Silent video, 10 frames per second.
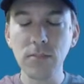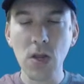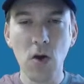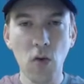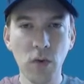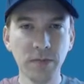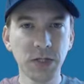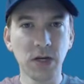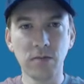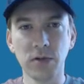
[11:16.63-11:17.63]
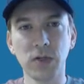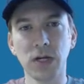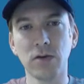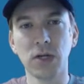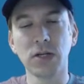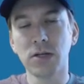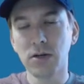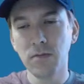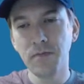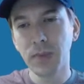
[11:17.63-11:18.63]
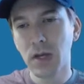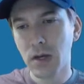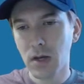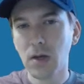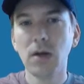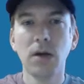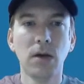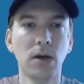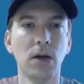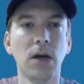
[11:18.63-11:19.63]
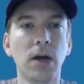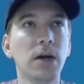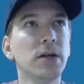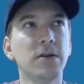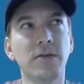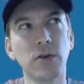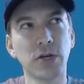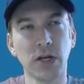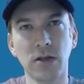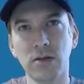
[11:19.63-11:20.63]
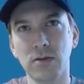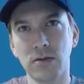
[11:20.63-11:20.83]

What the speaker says: website, bluetengu.com, and if you look in